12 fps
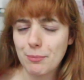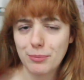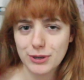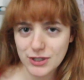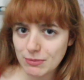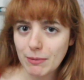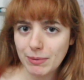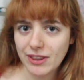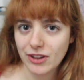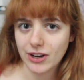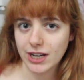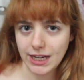presumably
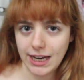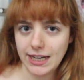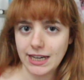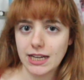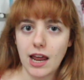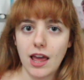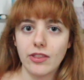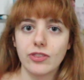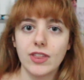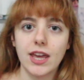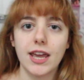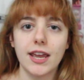they're Canadian, and
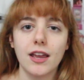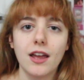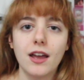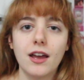they